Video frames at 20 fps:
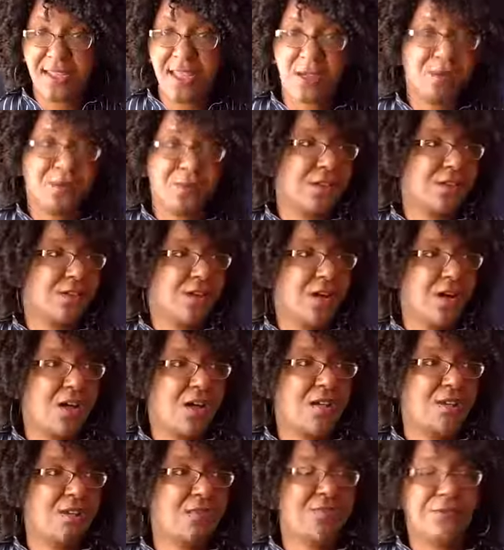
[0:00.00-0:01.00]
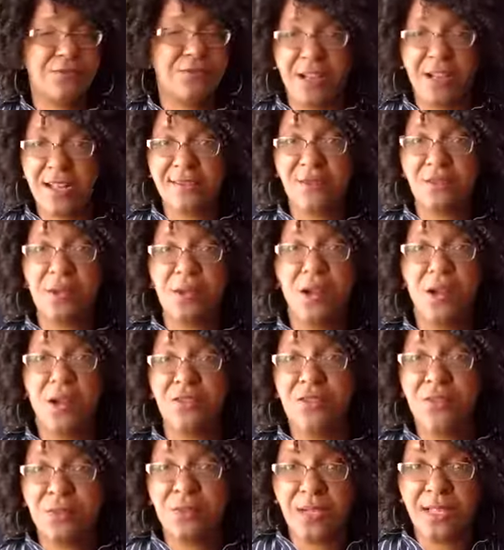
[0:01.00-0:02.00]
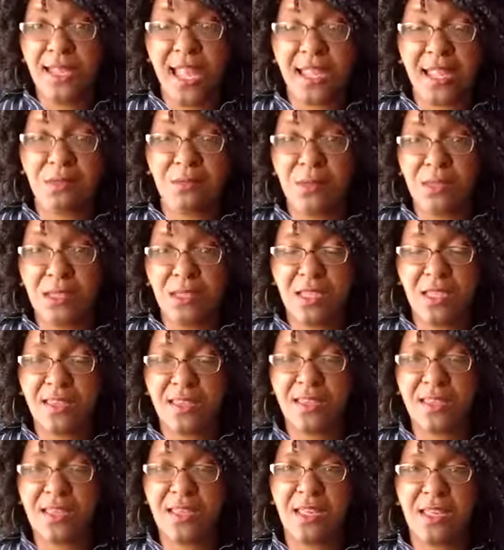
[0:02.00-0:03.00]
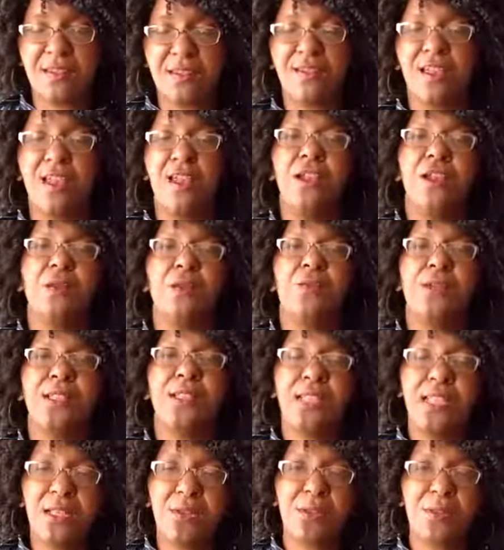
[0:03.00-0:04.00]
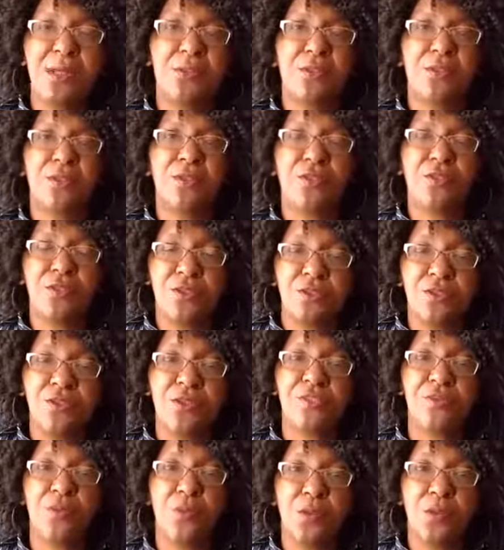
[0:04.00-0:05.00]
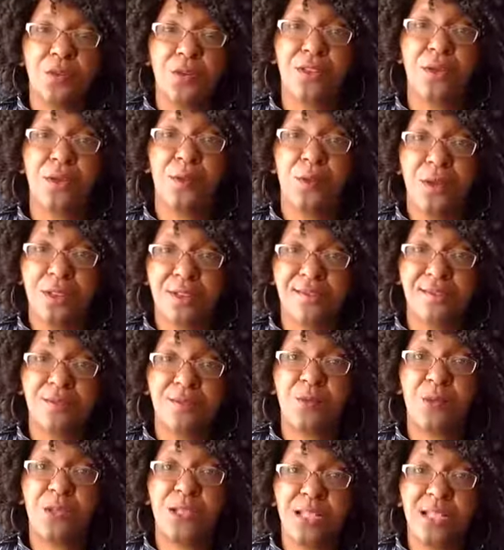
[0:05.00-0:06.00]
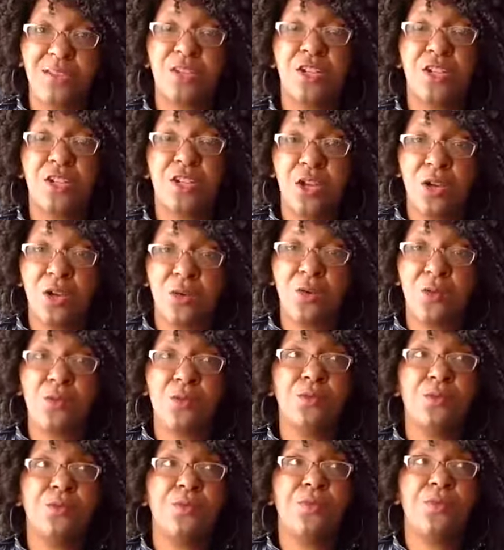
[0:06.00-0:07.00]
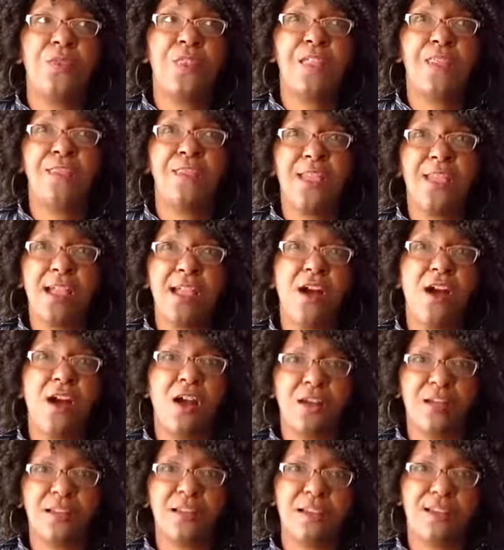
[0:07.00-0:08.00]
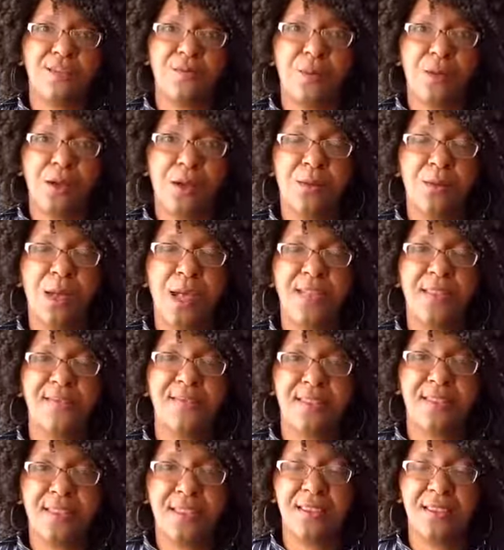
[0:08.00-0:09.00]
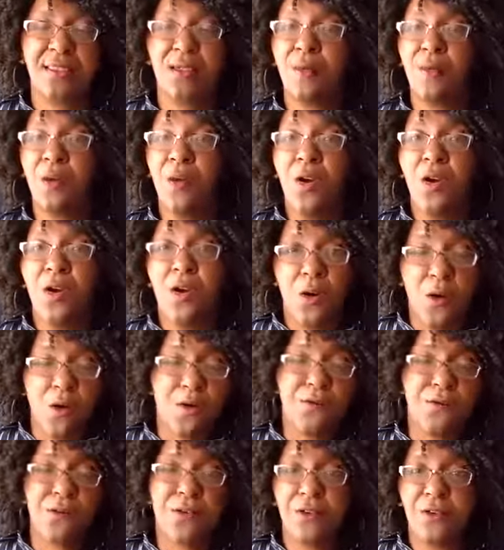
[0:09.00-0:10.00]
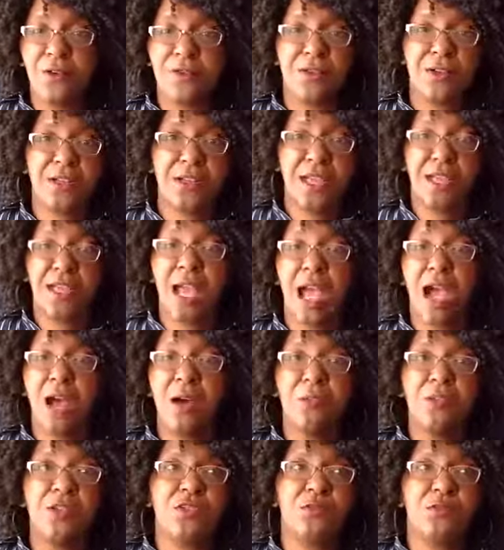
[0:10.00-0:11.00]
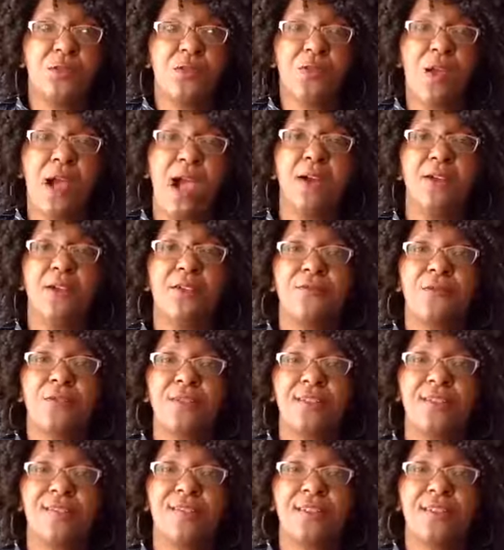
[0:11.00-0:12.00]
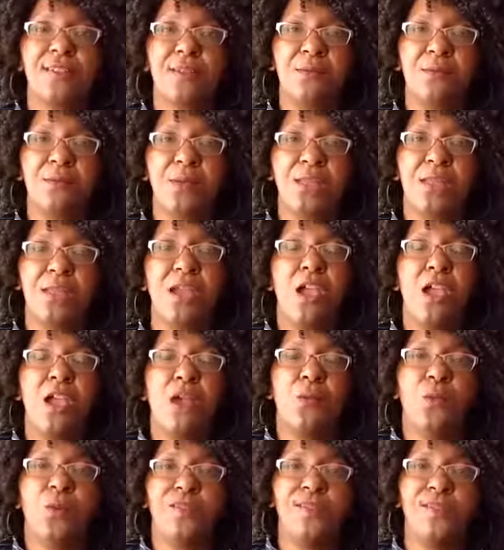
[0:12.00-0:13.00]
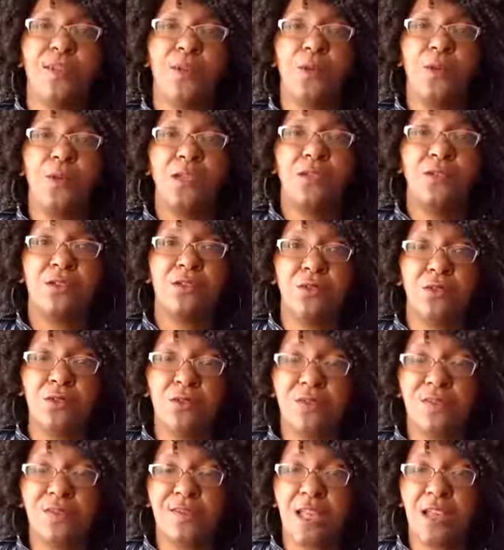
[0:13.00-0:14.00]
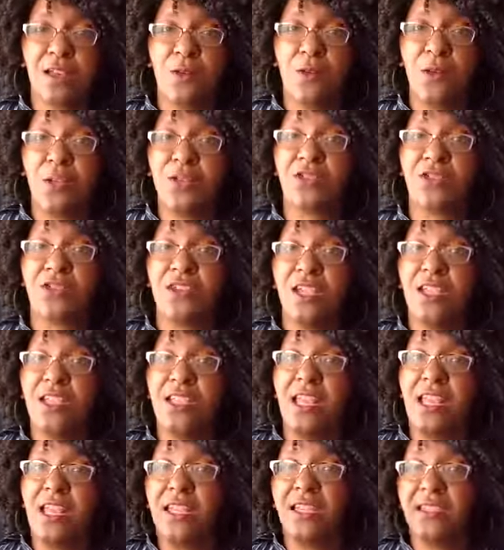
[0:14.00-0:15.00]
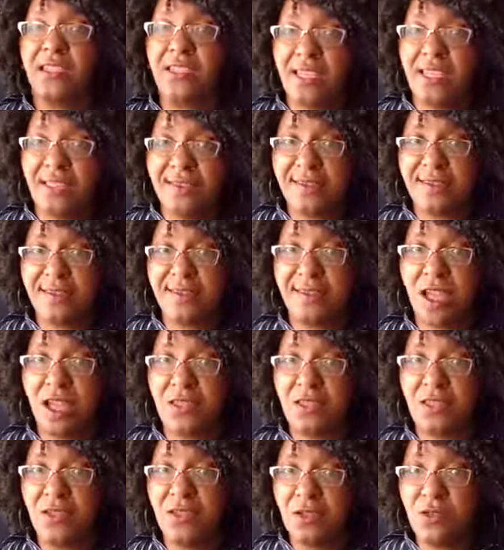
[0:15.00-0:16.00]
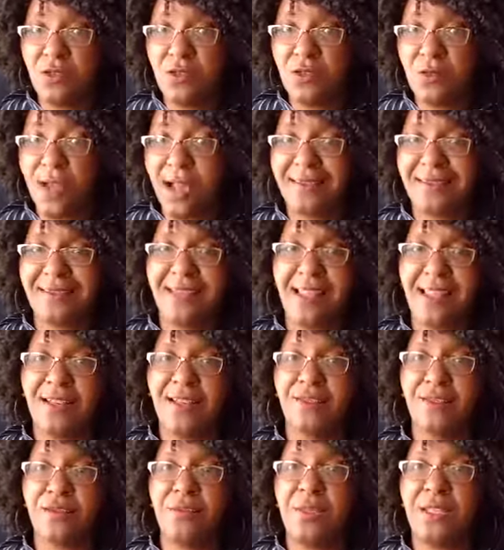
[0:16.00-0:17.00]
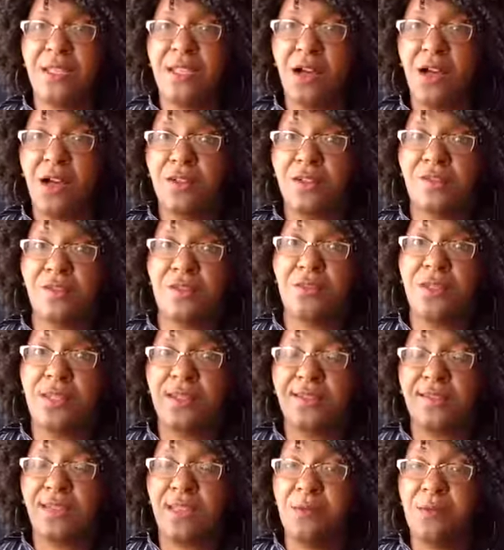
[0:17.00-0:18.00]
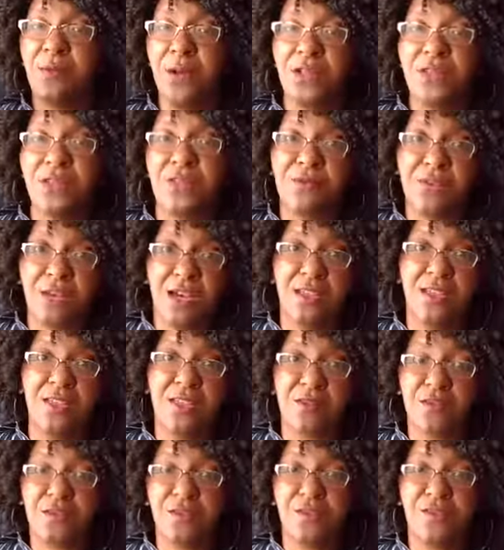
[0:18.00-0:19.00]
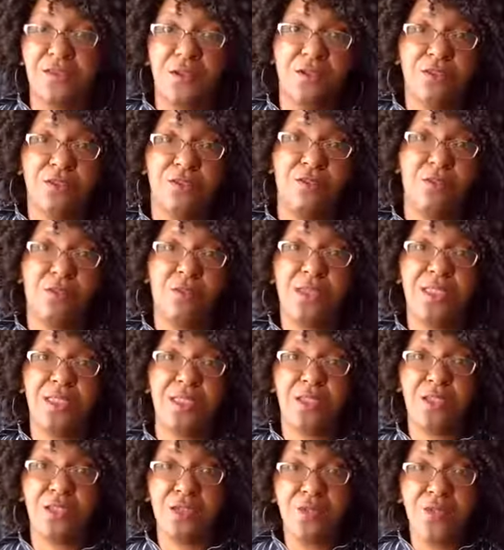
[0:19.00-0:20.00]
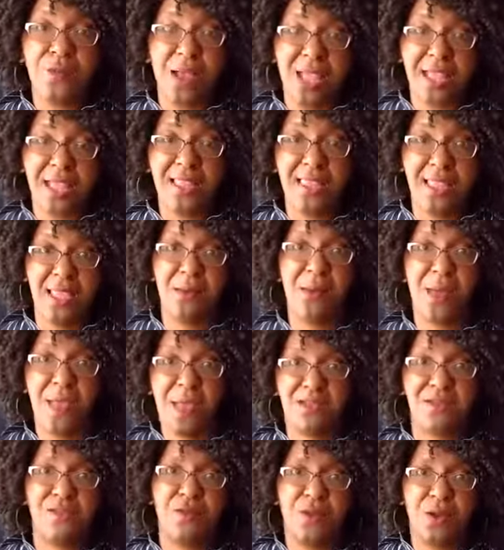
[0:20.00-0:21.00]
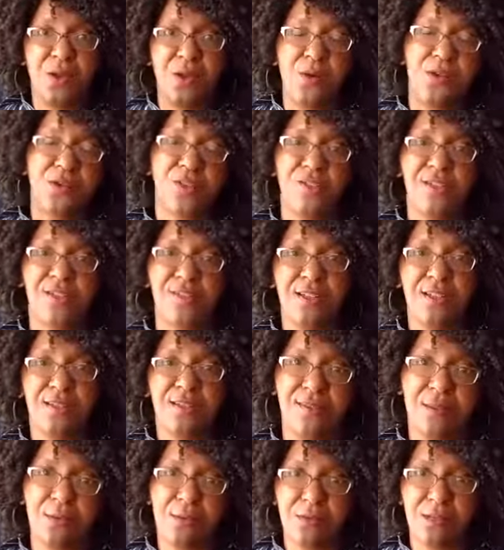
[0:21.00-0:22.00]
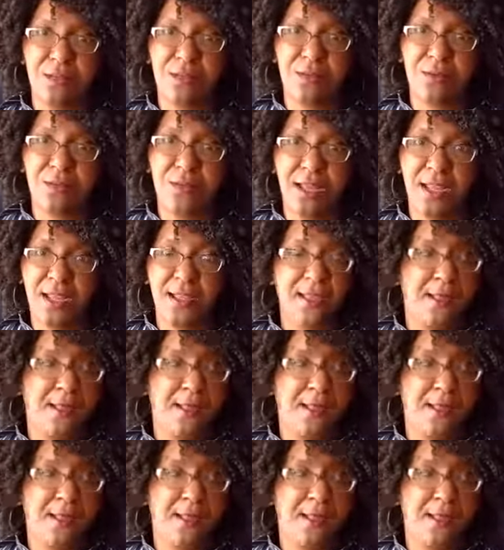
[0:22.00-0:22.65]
and we are all frazzled, we are all doing 8 million things, we need people to do this more than once. We need to know that they are an expert by seeing them over and over again. How much more powerful is it going to be when someone Googles that question, gets you as an answer, but then also gets a bunch of other results with you in them answering questions that are similar, right?